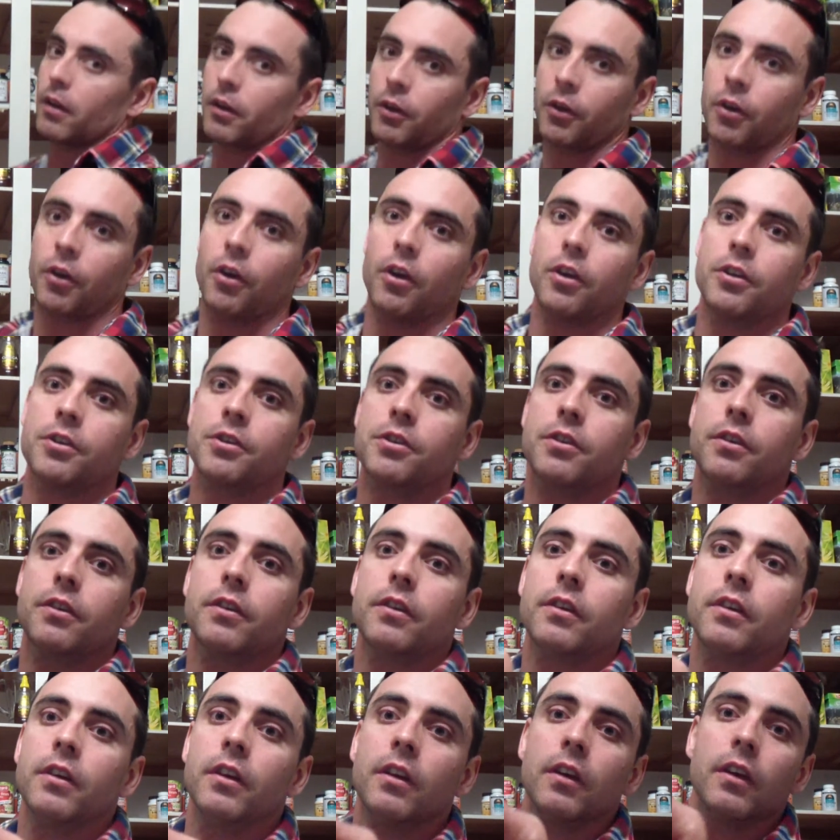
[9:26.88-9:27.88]

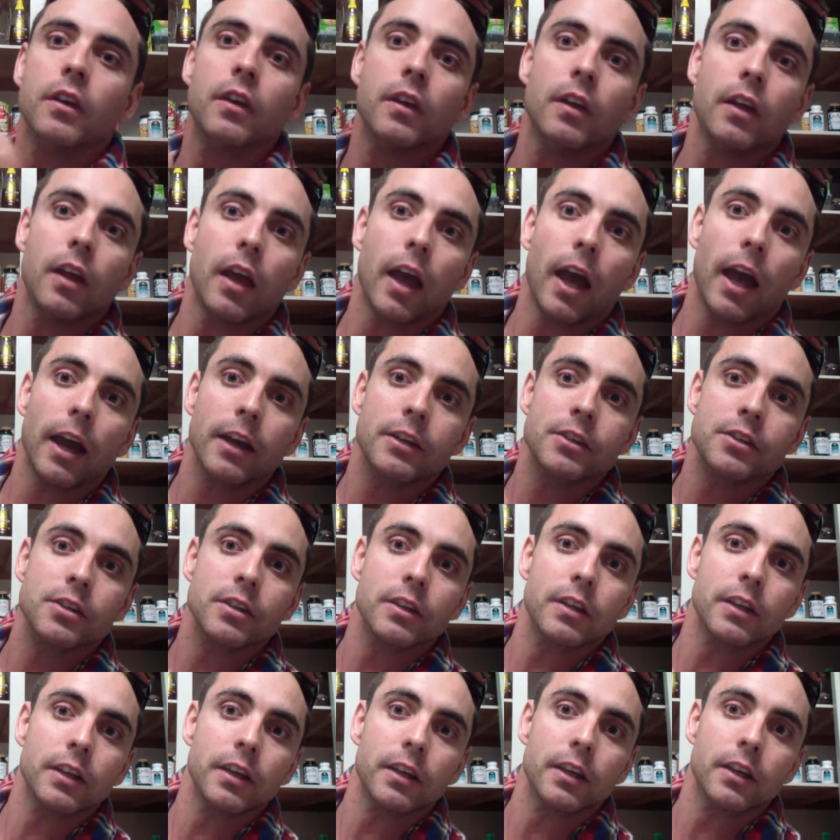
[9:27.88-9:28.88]
Cushion,
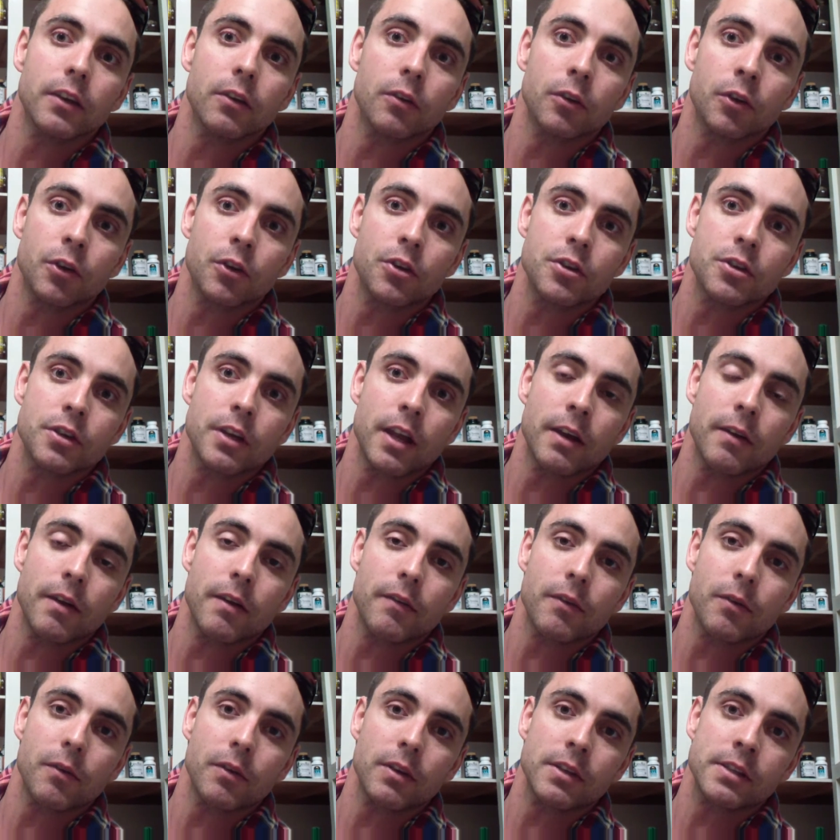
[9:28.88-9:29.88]
actually, or Cushion,
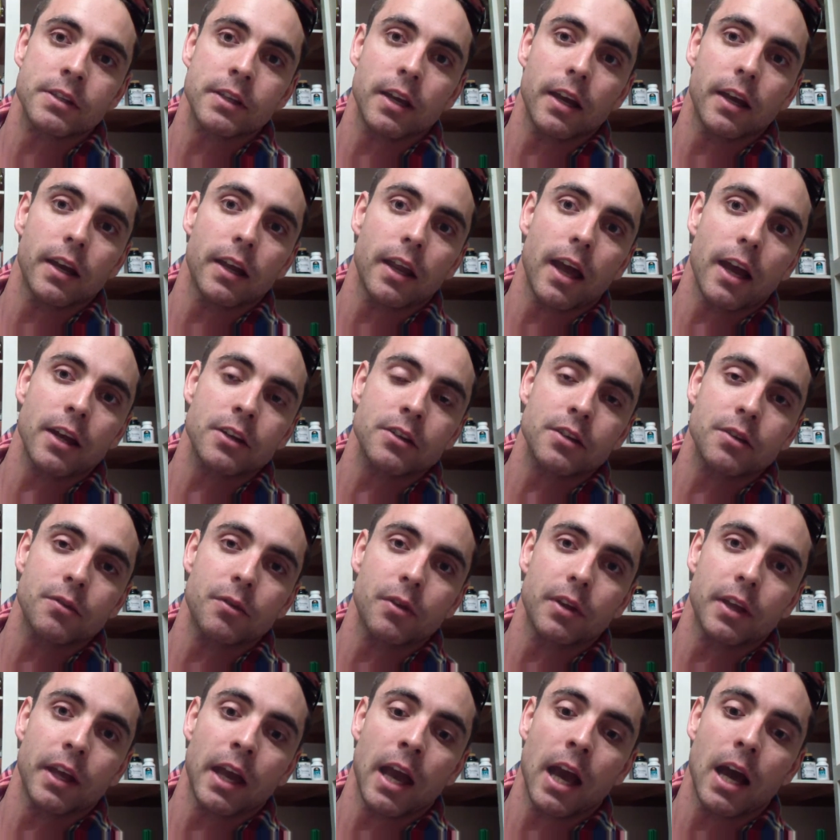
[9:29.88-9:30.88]
however you want to say it, actually
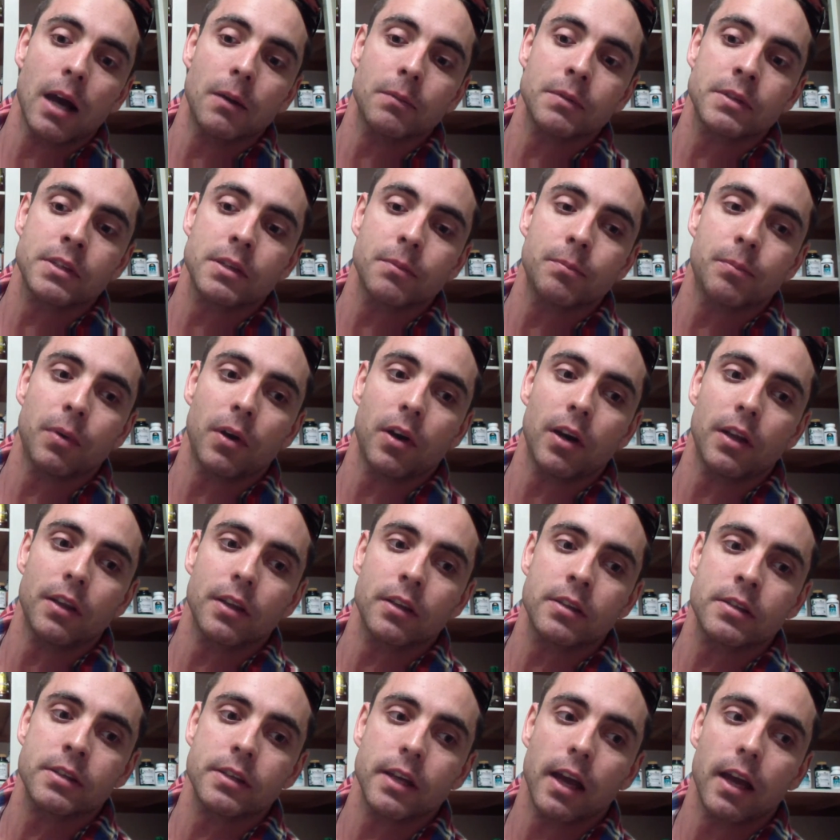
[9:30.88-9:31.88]
really helps to
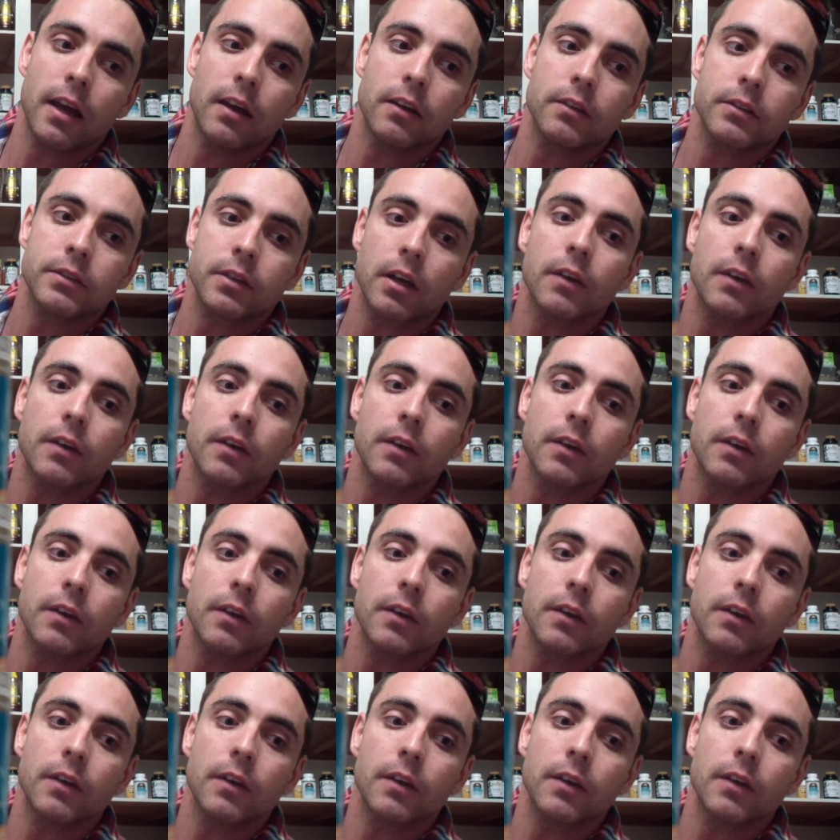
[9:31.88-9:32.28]
bind the cells